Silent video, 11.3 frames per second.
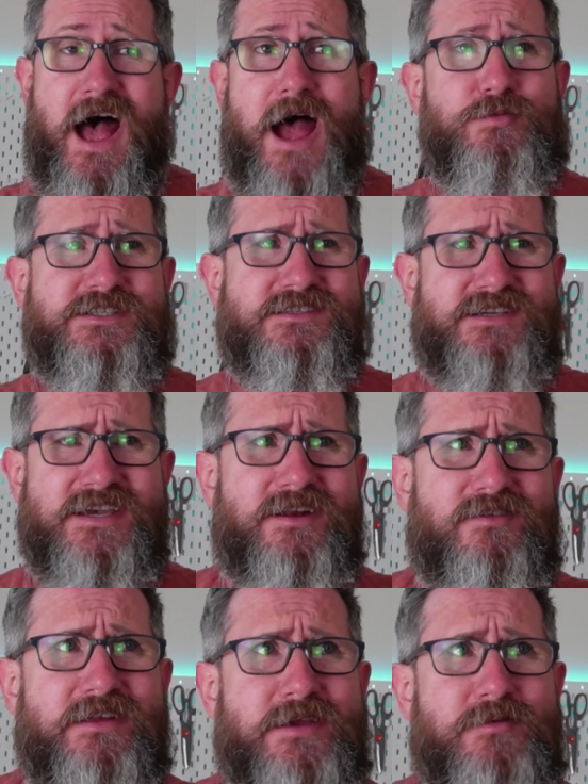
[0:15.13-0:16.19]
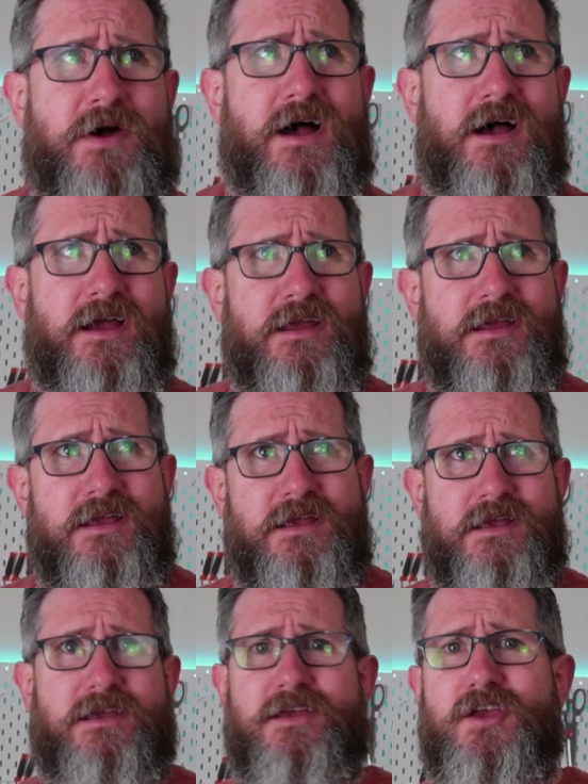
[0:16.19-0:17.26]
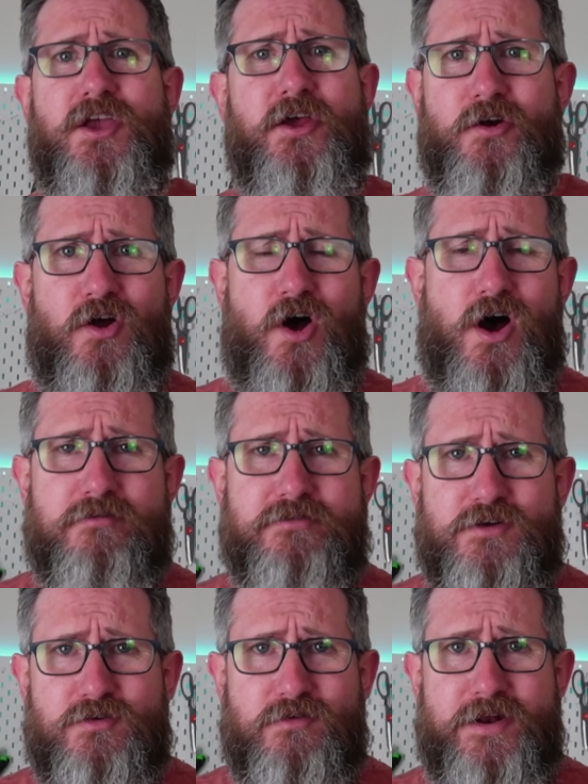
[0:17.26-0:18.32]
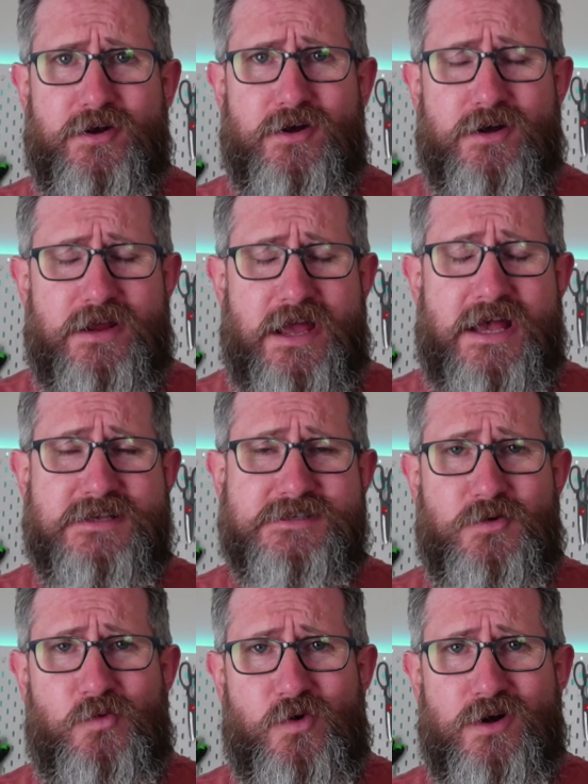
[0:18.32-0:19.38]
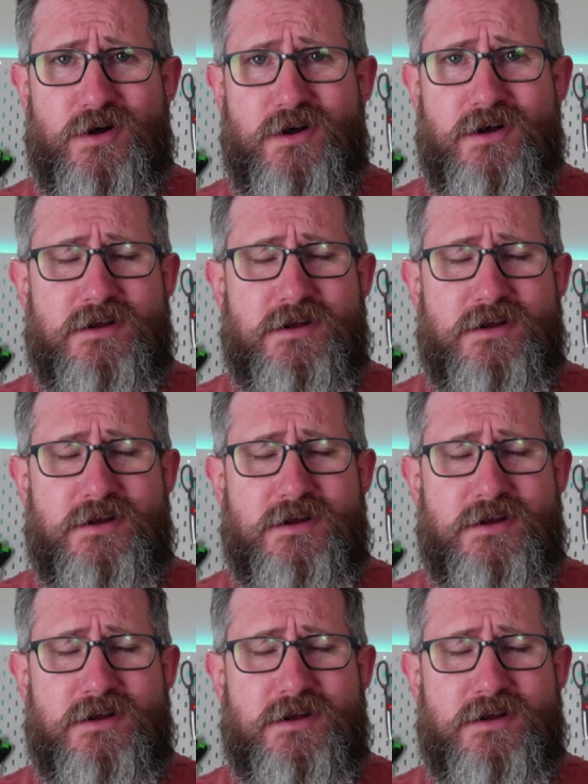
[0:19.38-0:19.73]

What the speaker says: I was channeling my inner off-gridder, as it were.